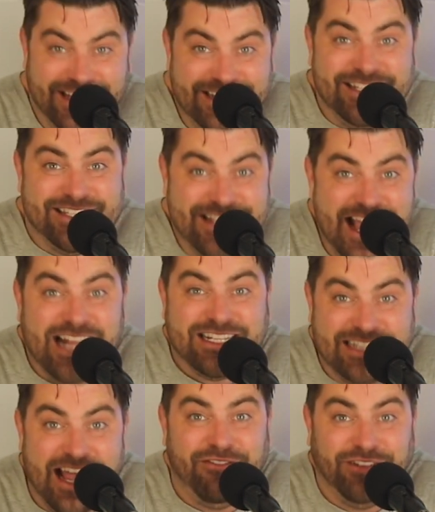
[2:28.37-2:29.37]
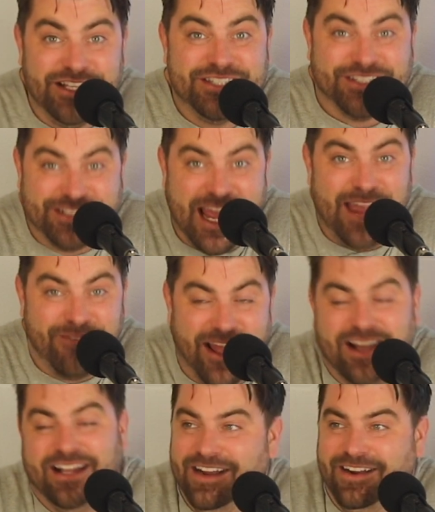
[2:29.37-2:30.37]
This is next level
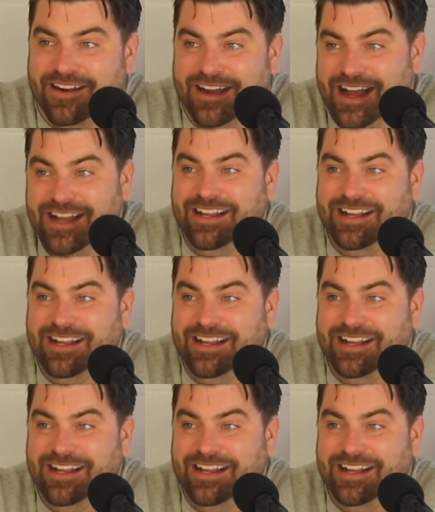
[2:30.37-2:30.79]
entertainment. Oh.